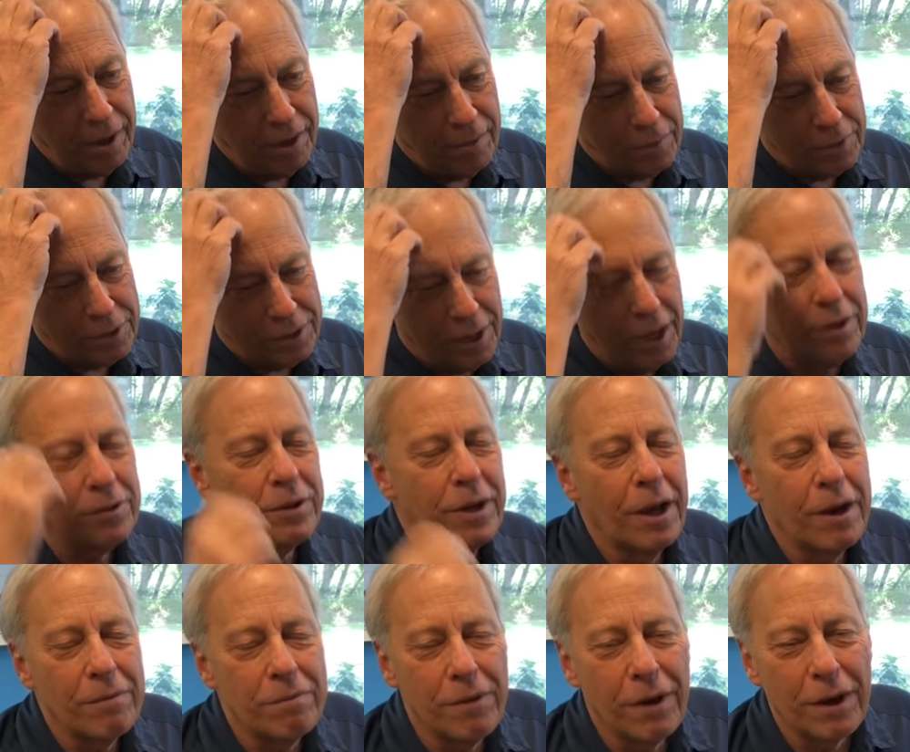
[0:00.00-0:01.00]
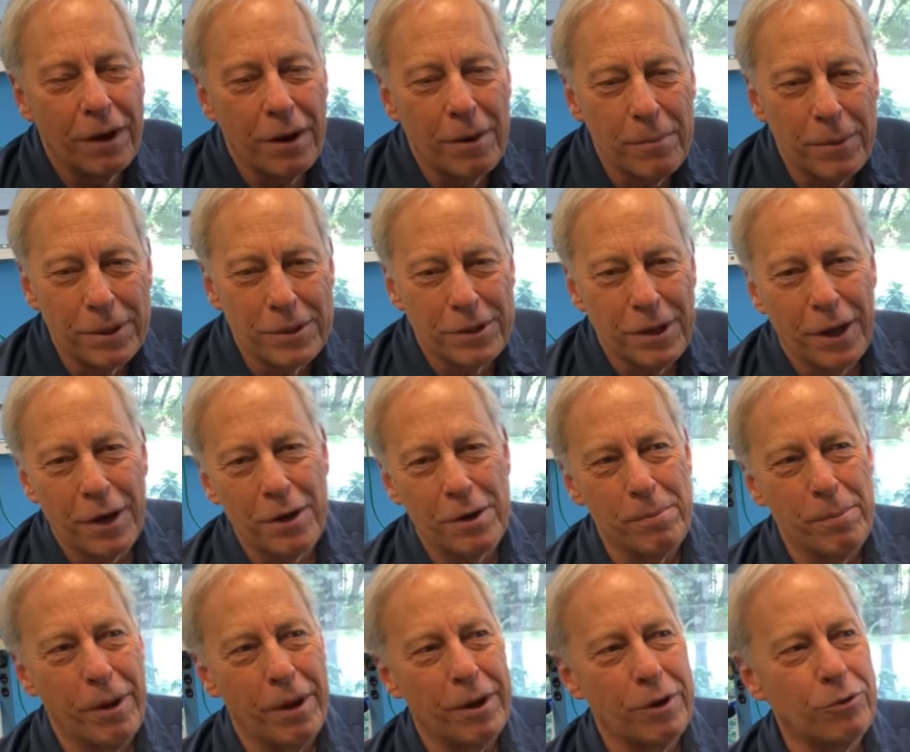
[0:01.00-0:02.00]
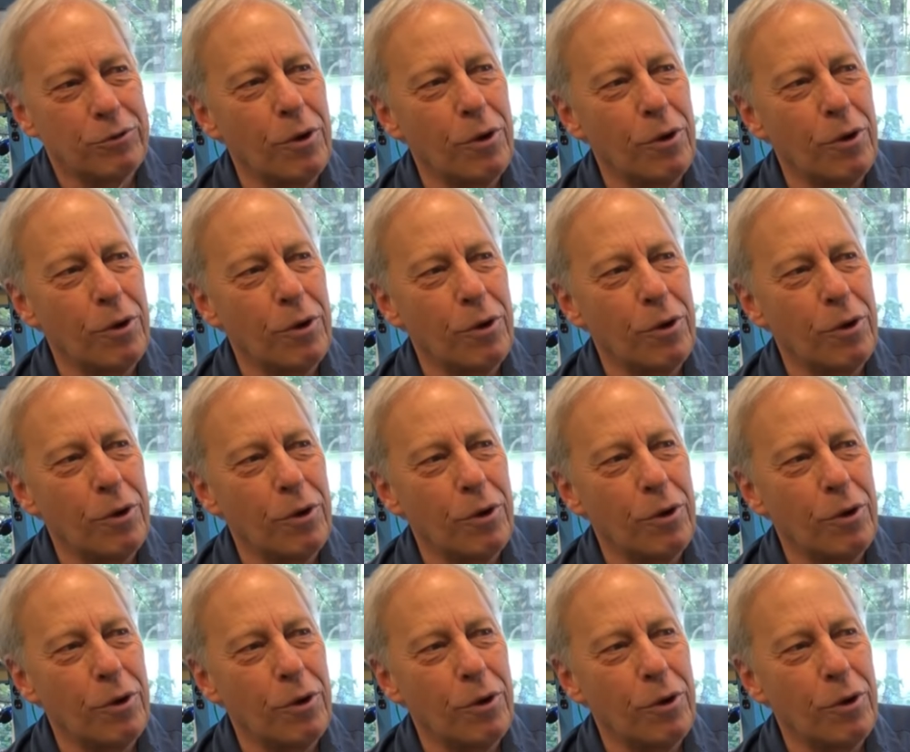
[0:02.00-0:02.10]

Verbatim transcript: which sounds kind of fun. I'm excited about it.